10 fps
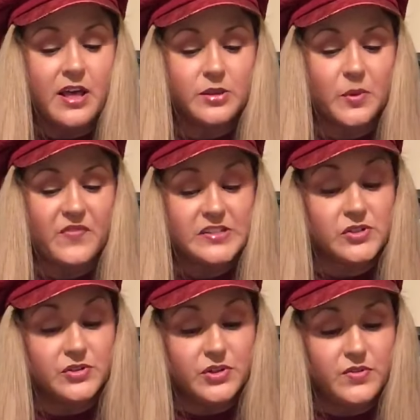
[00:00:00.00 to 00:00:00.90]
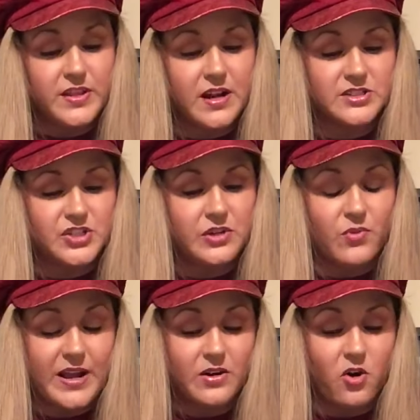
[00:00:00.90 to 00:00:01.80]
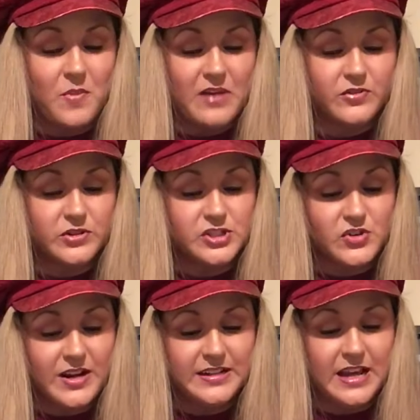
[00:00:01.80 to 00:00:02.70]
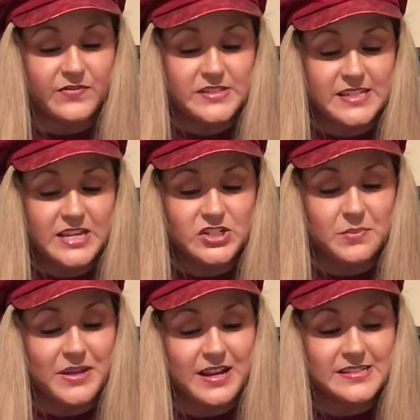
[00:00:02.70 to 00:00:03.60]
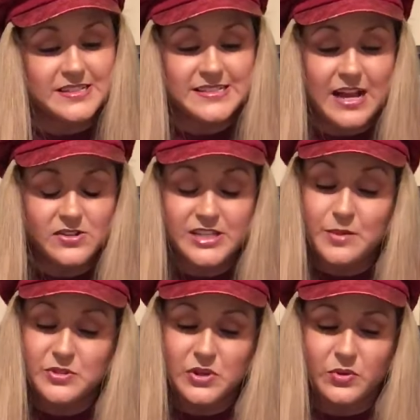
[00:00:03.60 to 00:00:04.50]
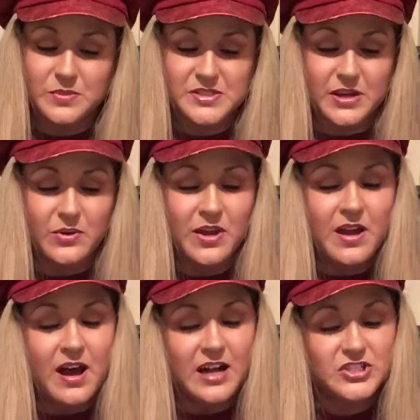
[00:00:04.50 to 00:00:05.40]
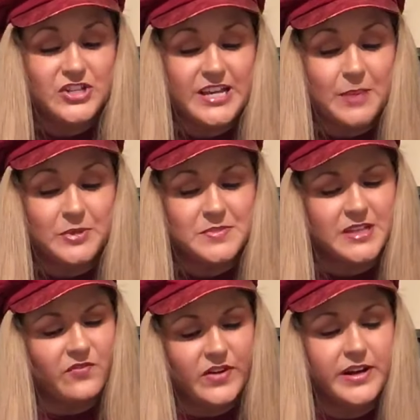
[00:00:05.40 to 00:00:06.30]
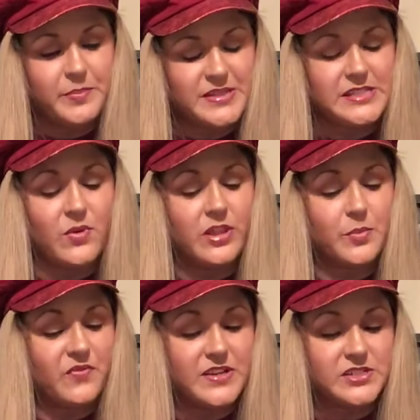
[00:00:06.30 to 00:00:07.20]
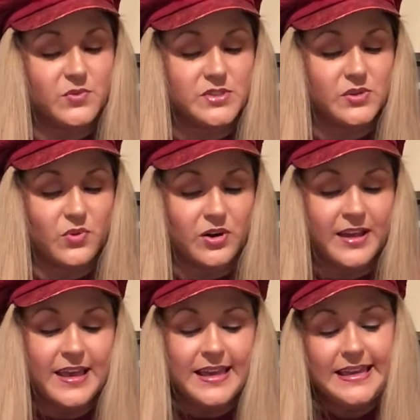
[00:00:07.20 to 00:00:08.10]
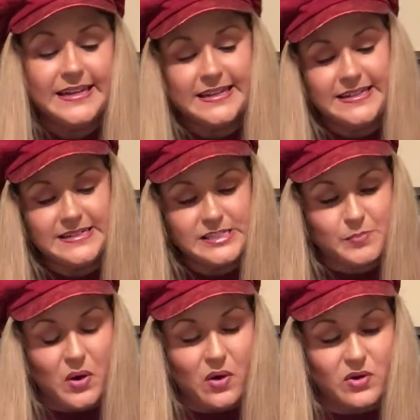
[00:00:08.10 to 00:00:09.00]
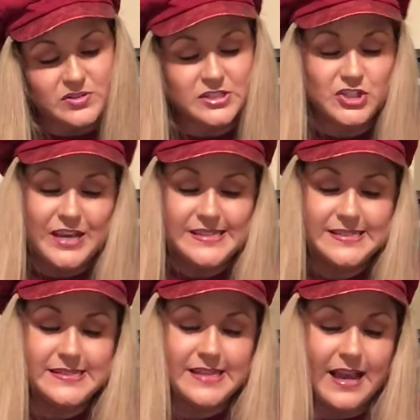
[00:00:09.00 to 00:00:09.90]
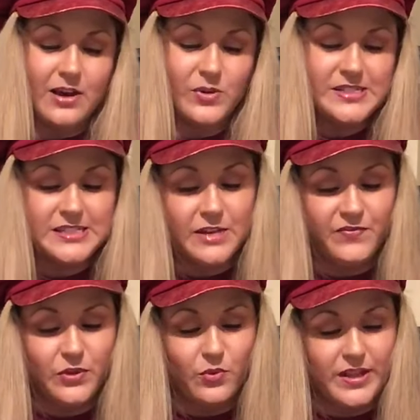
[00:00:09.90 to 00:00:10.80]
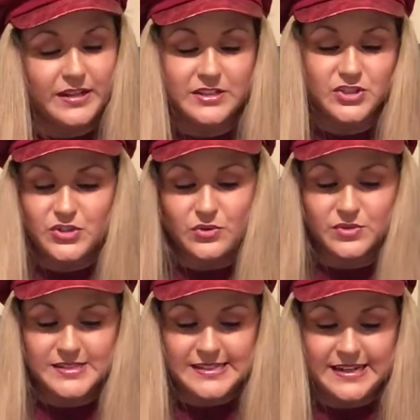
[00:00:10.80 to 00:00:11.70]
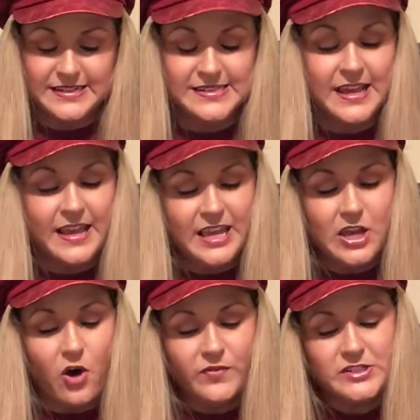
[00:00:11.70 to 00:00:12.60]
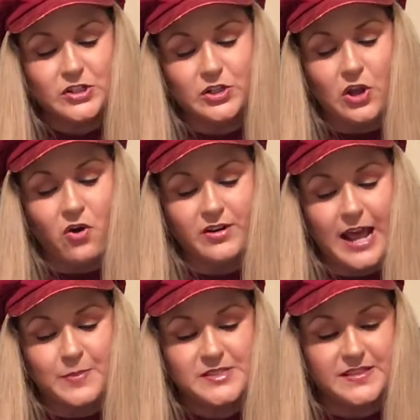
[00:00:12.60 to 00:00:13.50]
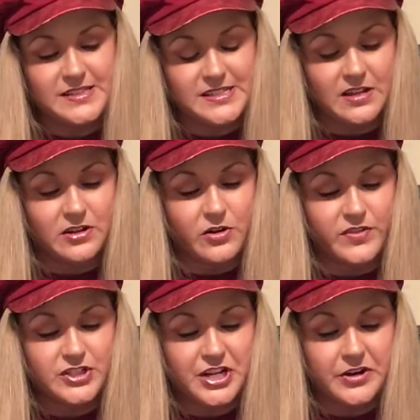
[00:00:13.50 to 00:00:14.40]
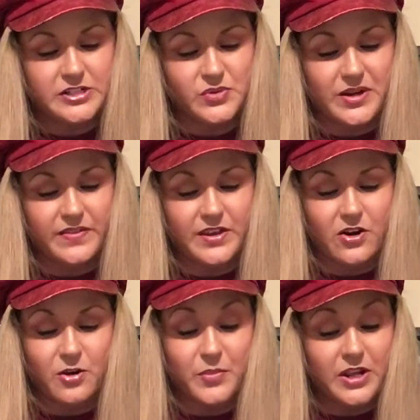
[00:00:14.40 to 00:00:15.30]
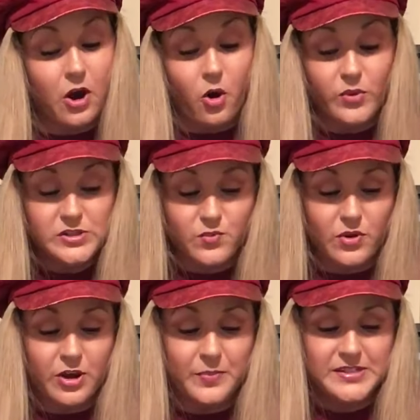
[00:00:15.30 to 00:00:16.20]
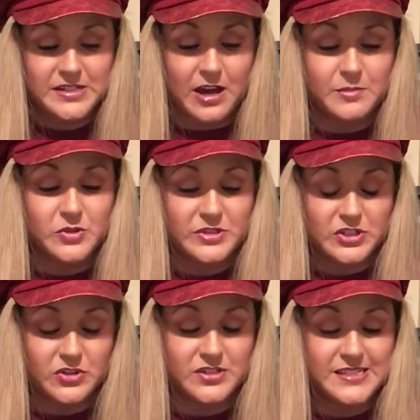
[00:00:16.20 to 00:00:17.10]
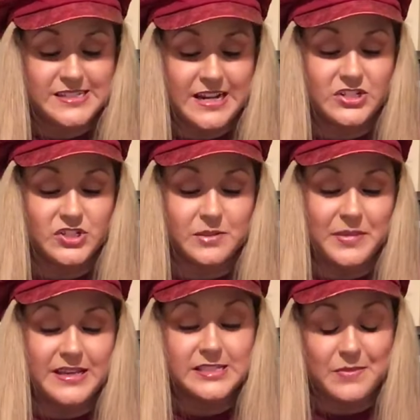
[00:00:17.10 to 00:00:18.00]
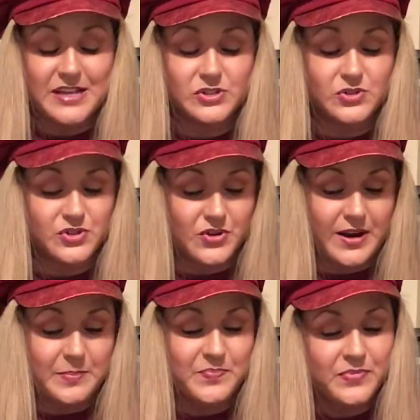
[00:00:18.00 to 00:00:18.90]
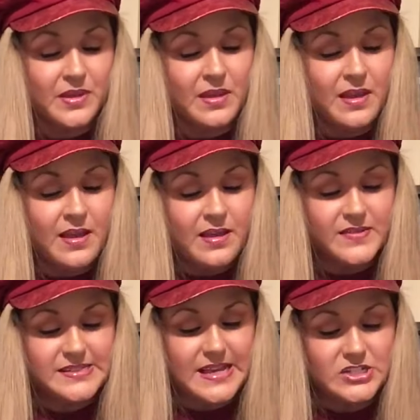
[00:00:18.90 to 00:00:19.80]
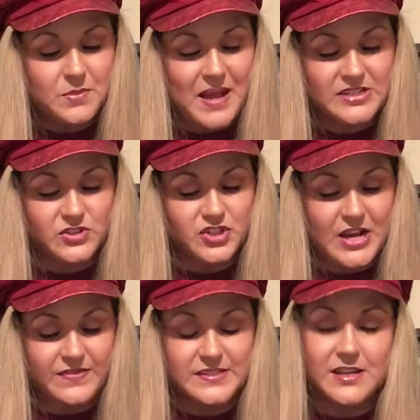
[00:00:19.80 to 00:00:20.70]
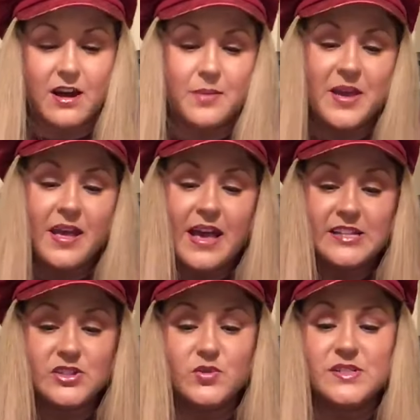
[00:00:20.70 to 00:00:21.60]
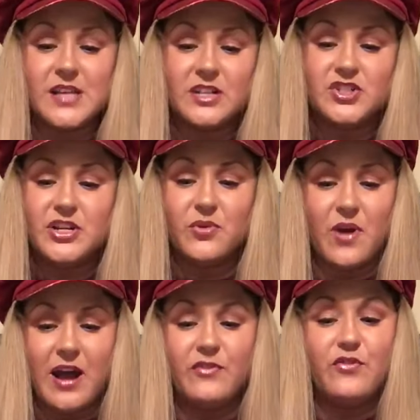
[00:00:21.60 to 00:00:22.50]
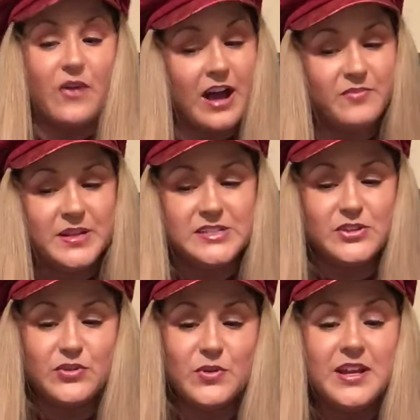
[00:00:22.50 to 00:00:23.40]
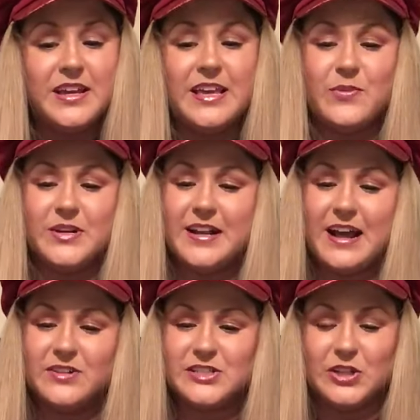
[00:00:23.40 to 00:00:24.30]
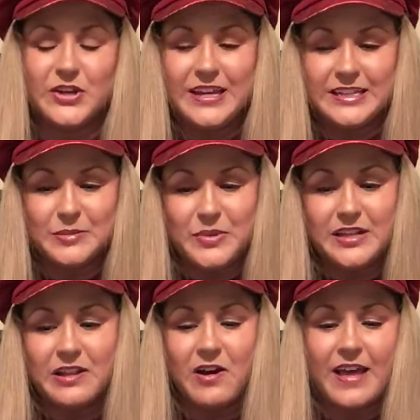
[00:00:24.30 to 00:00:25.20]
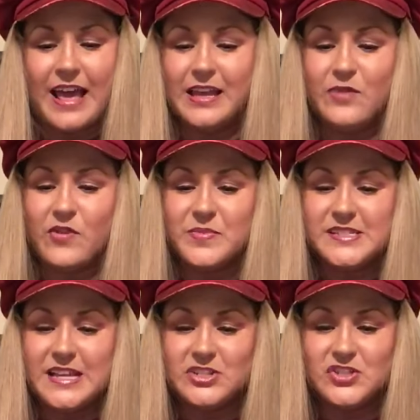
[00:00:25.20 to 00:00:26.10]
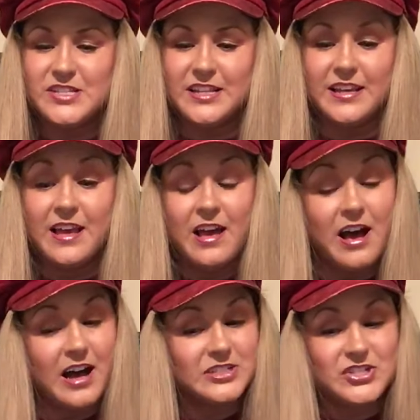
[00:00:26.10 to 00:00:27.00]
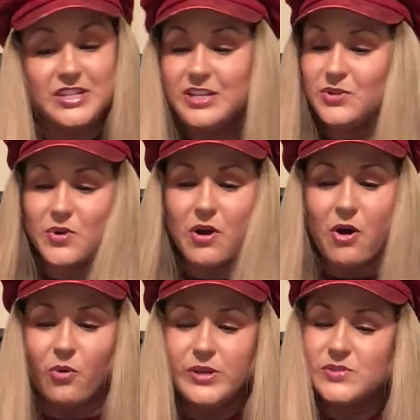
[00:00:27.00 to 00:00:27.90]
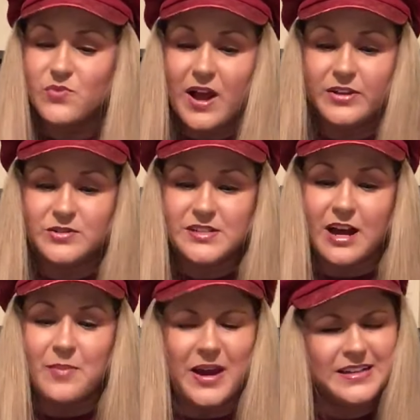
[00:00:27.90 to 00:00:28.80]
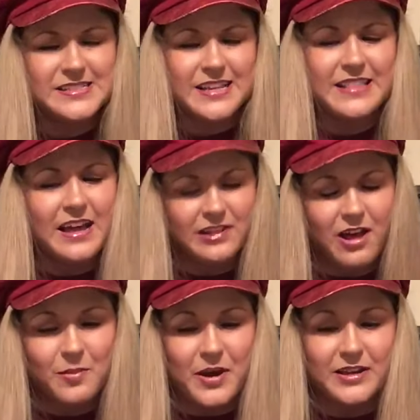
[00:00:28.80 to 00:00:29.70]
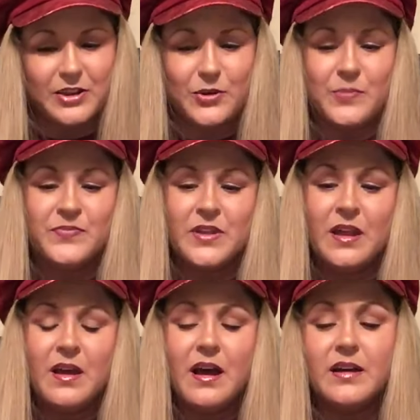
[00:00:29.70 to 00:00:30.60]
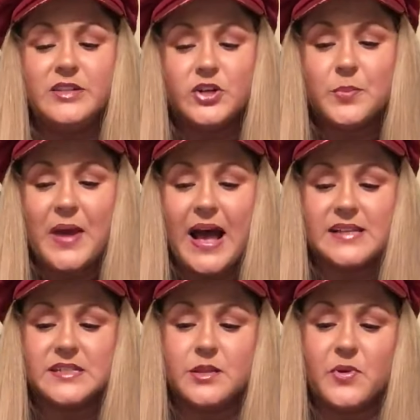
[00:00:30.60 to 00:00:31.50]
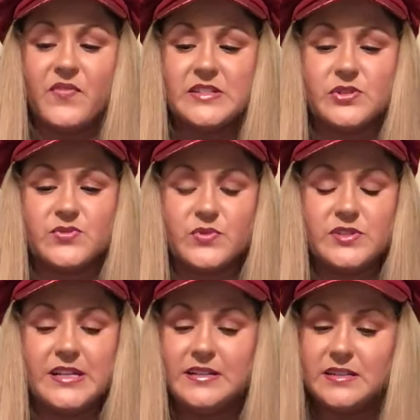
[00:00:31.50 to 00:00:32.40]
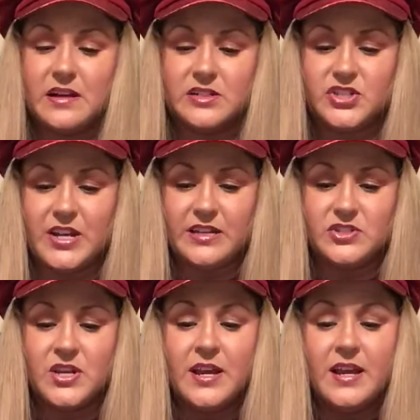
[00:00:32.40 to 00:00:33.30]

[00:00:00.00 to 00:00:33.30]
The professor knew that Hachi ran home after his train left the station because his housekeeper told him so. Hachi kept himself very busy while the professor was at work. He cleaned his paws and chased his tail. He sniffed the wind and chewed on sticks. He often took long naps in the sun under the cherry tree in the yard, but he always woke up in time to return to the station to meet his master's train. The station master checked the time as soon as Hachi arrived. 5 minutes to 3, he would announce, looking at the big clock hanging from the station ceiling. "Hachi, you are always right on time. I could set that clock by you." A year passed and the professor's routine did not change.